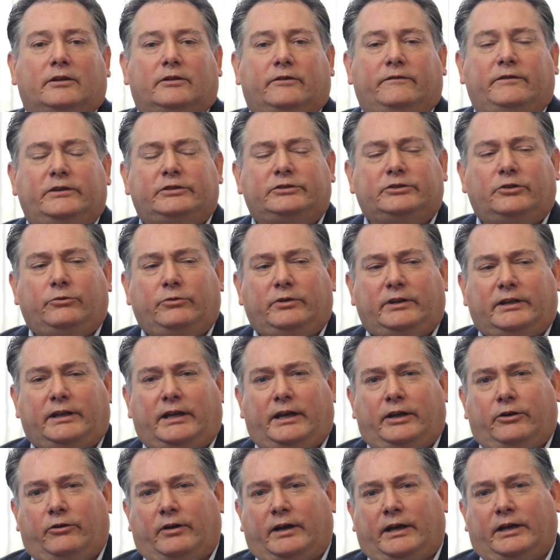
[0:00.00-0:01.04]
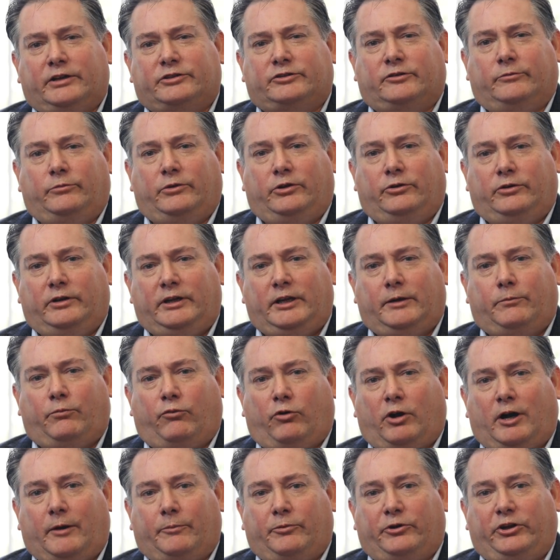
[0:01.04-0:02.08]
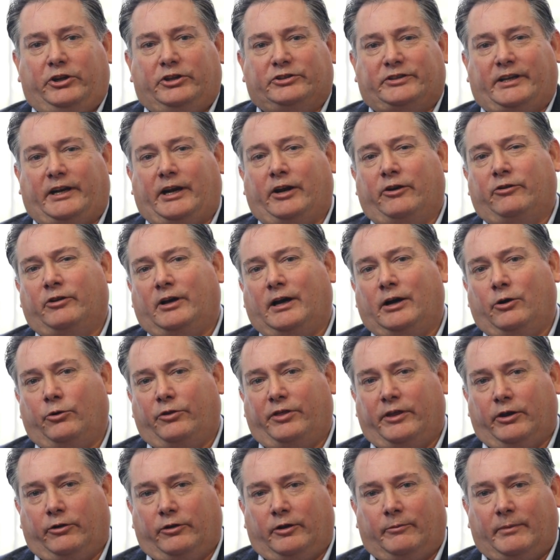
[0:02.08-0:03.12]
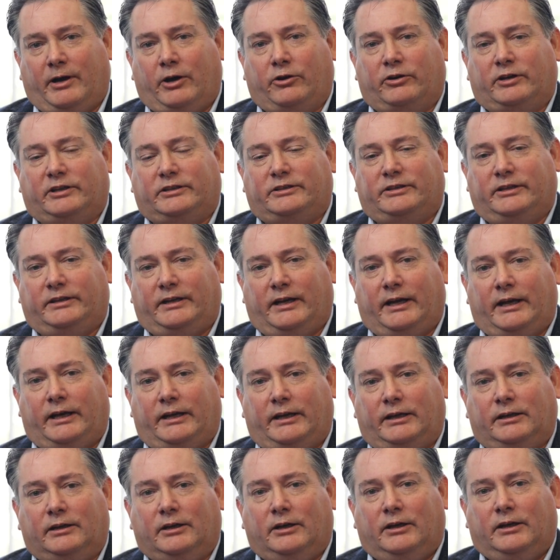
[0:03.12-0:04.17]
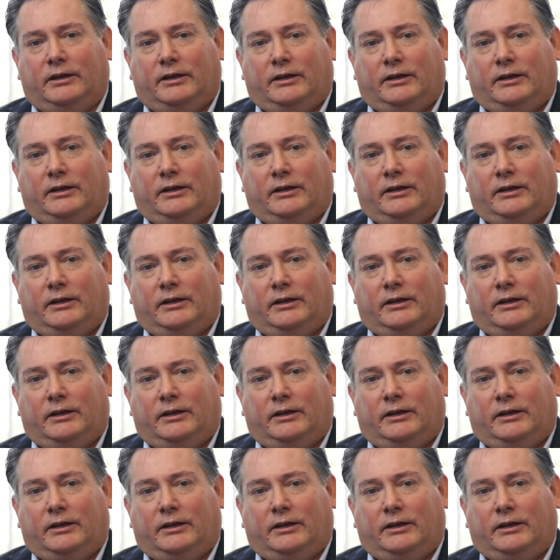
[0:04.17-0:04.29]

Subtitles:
The ViscoIndcator has some unique properties that aren't out there in the market today.